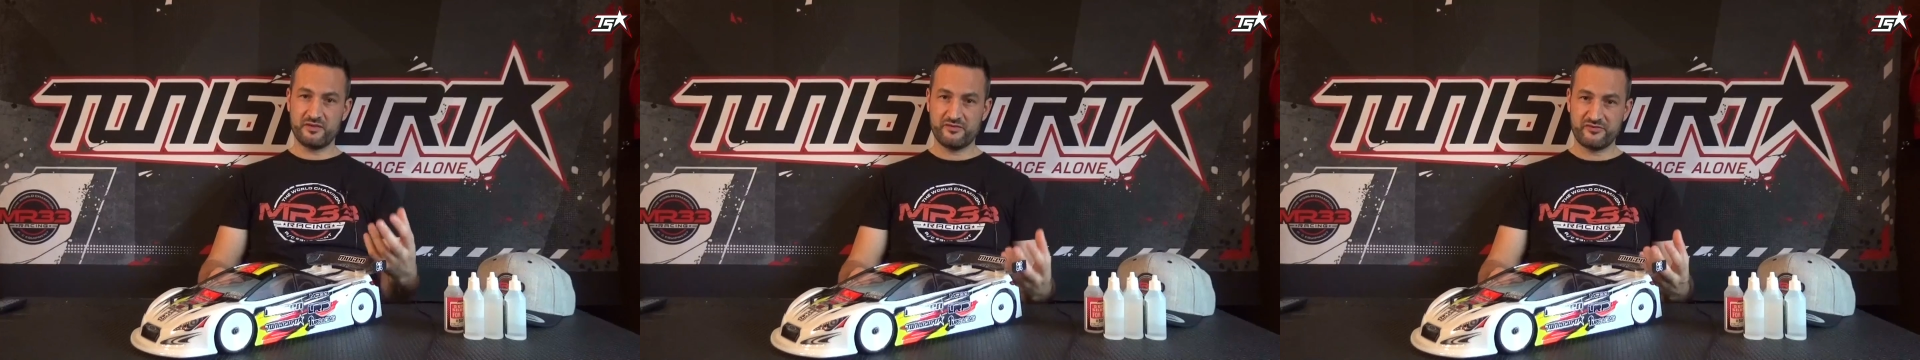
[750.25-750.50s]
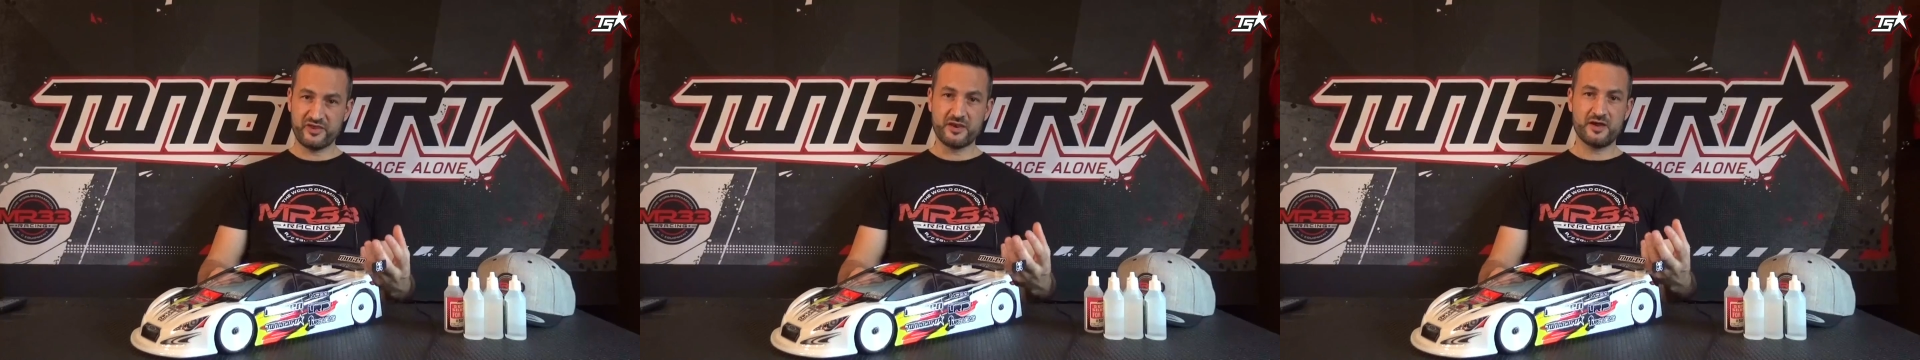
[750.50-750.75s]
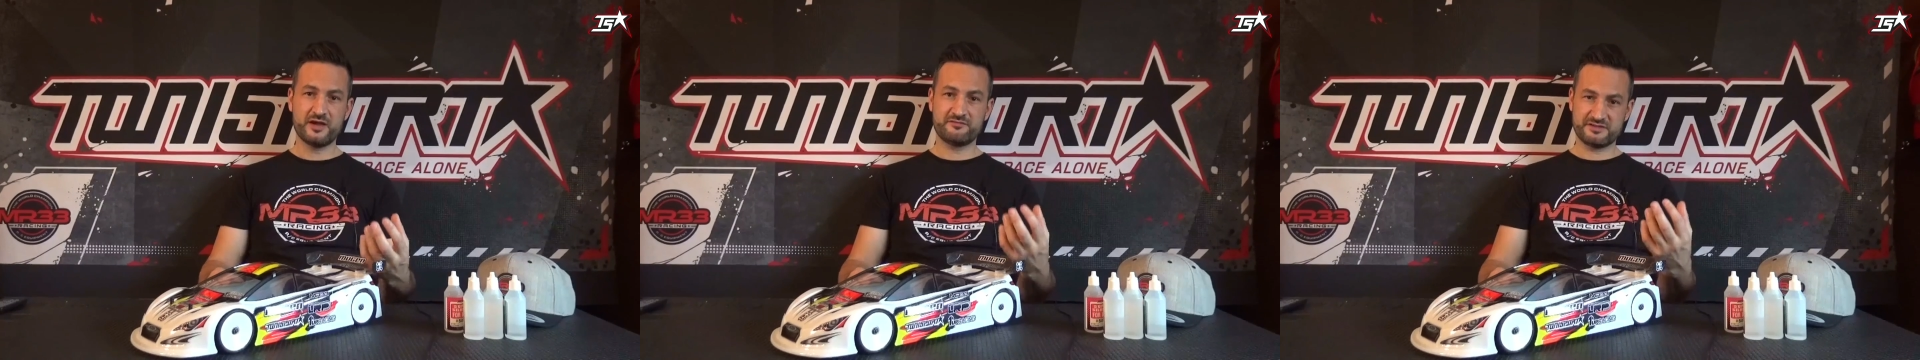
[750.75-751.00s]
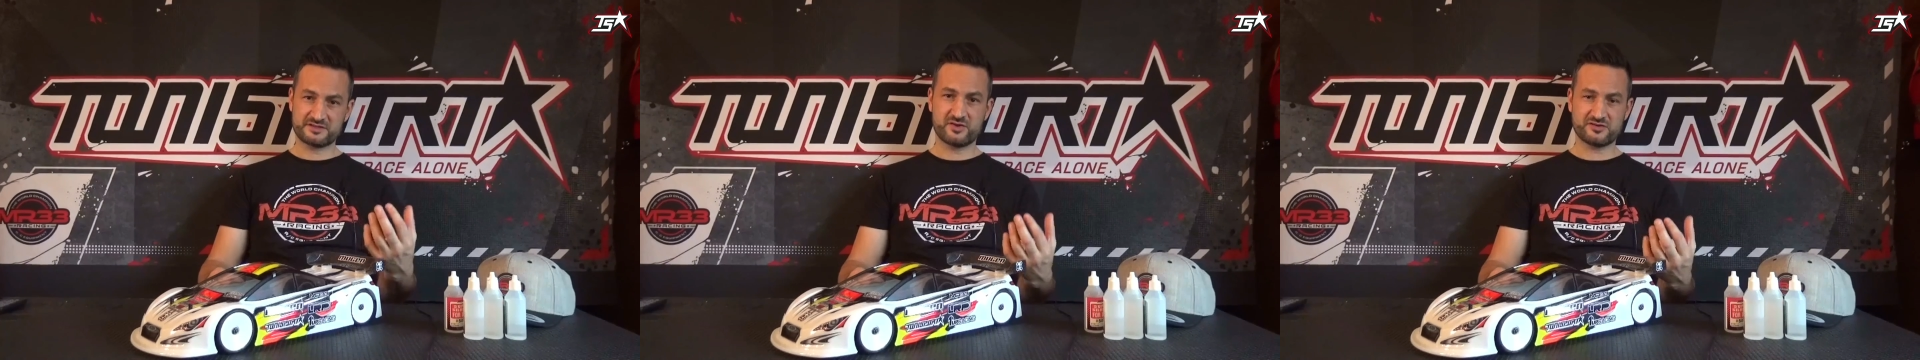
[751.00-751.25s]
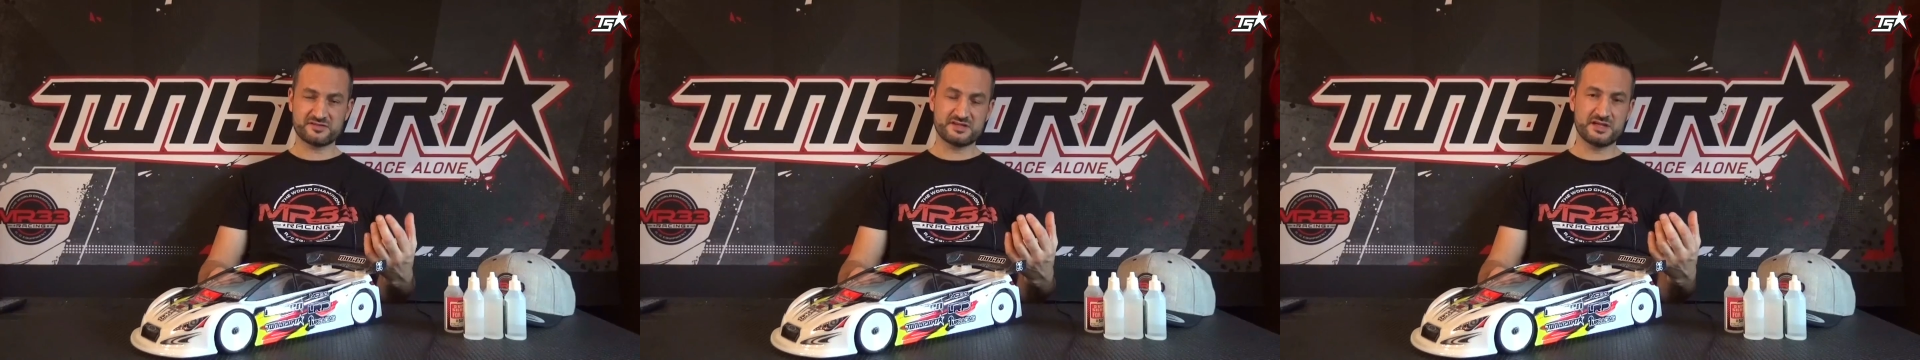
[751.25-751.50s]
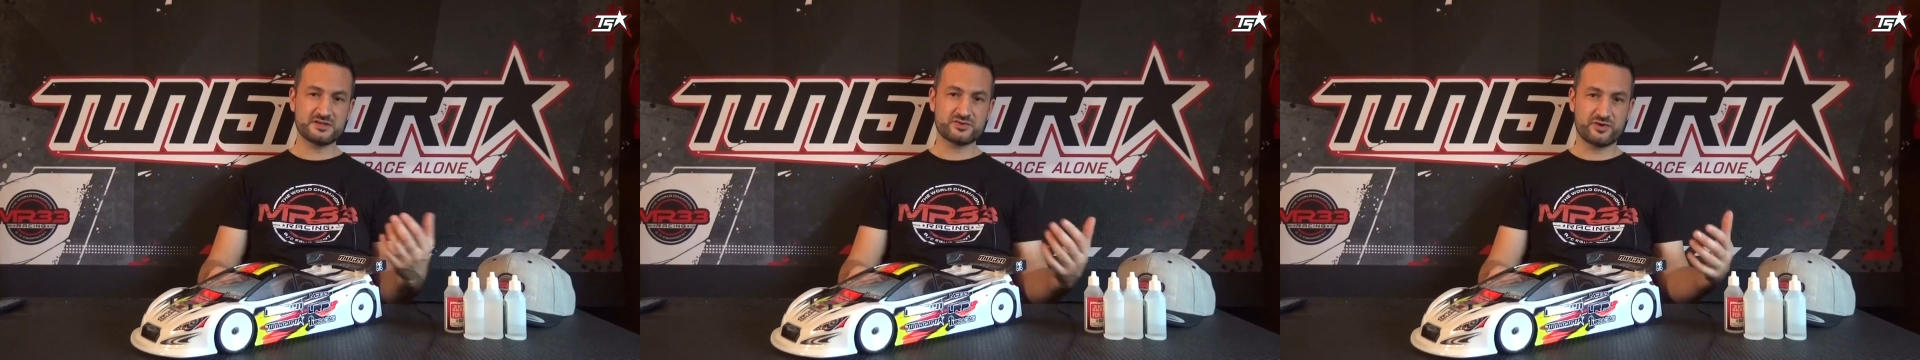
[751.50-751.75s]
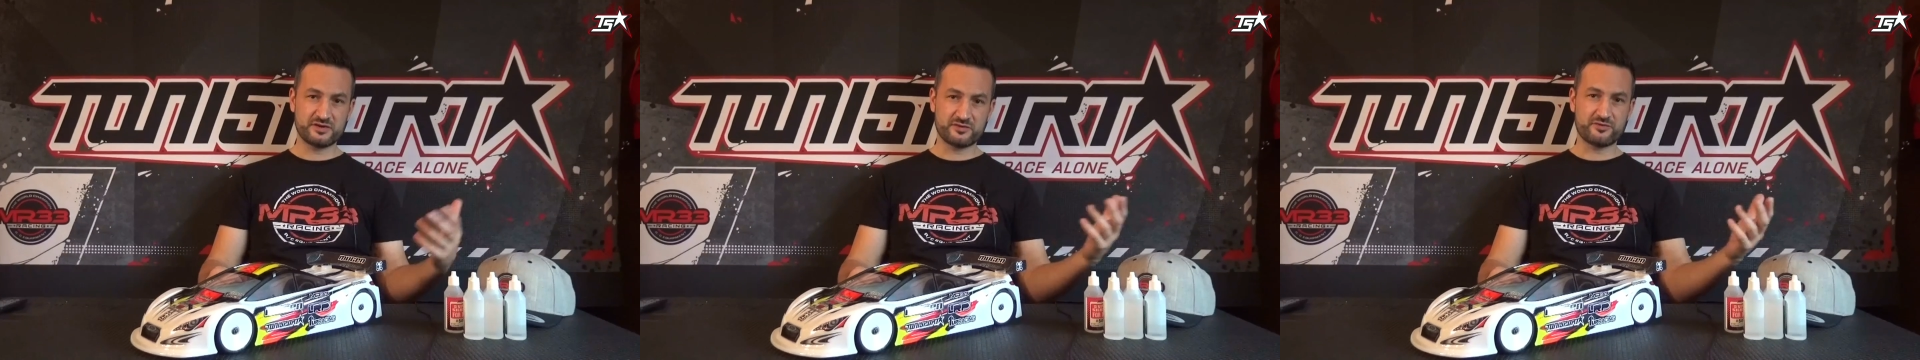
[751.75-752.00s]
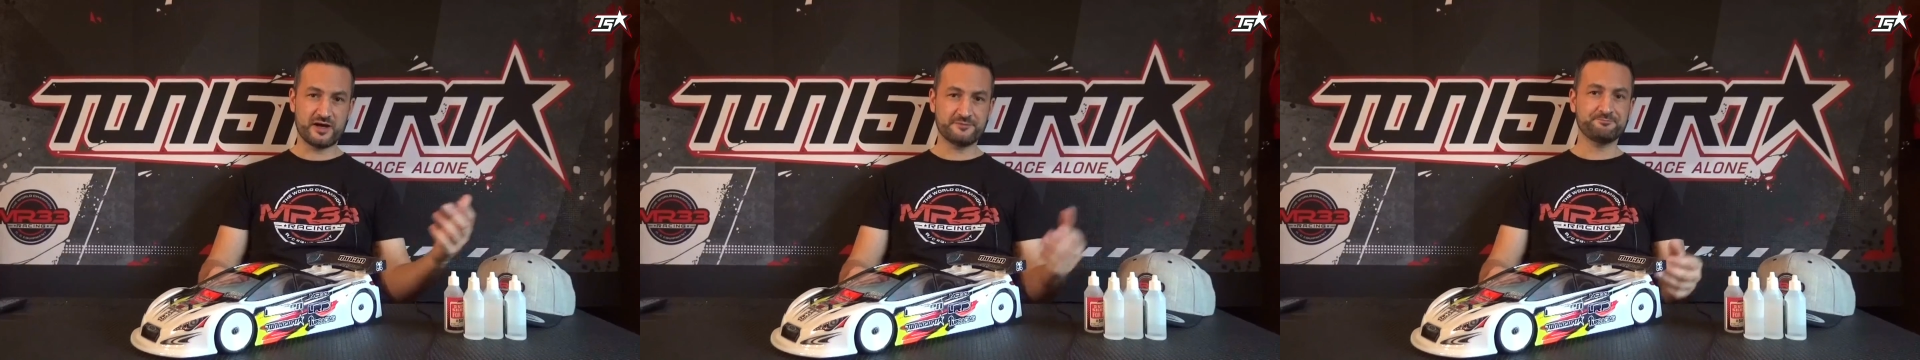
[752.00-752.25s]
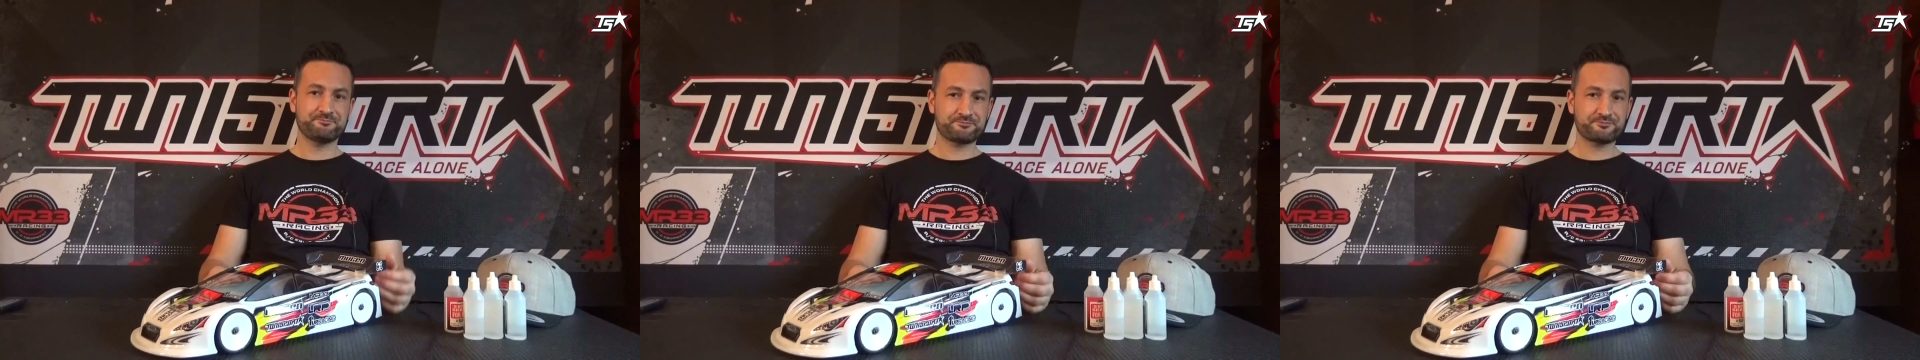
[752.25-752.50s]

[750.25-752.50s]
thinner in viscosity during the run,